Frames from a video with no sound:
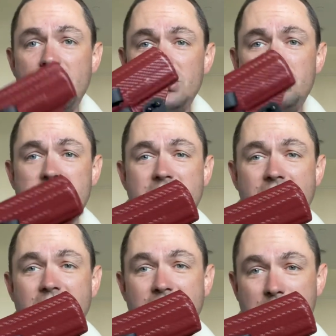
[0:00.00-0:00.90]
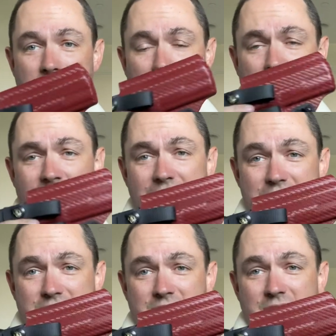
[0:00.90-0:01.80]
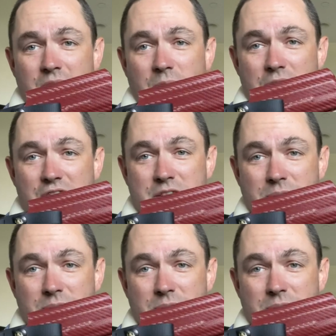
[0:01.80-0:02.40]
To say I am impressed with this